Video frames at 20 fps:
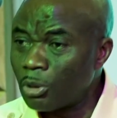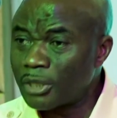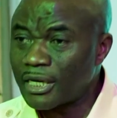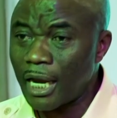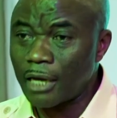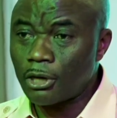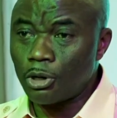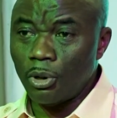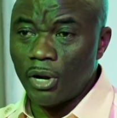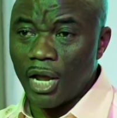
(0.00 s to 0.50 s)
I'll
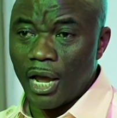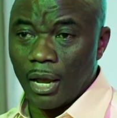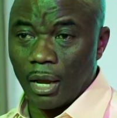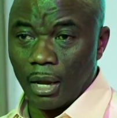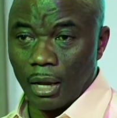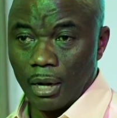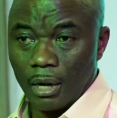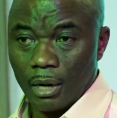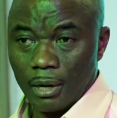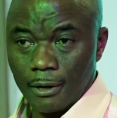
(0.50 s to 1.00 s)
take you
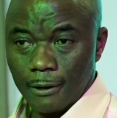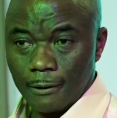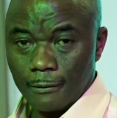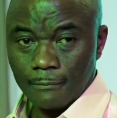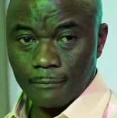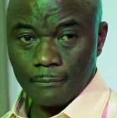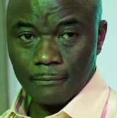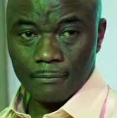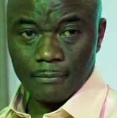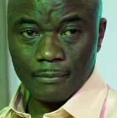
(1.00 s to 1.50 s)
there
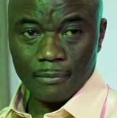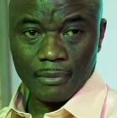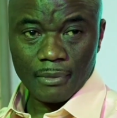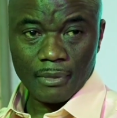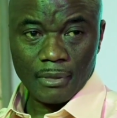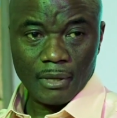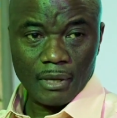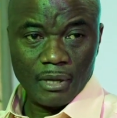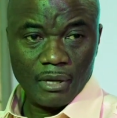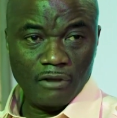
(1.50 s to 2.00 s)

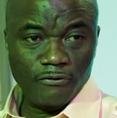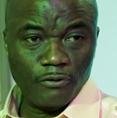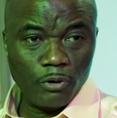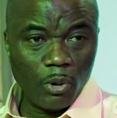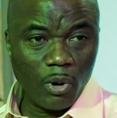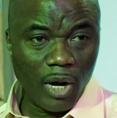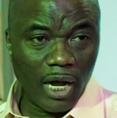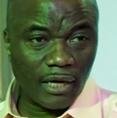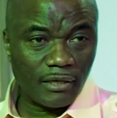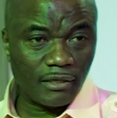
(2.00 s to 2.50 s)
if
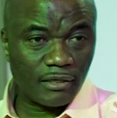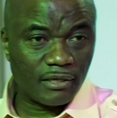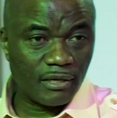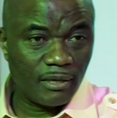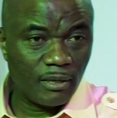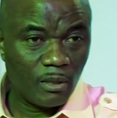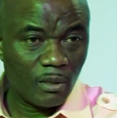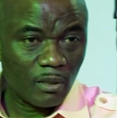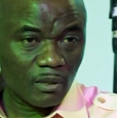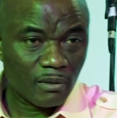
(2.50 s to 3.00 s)
you want.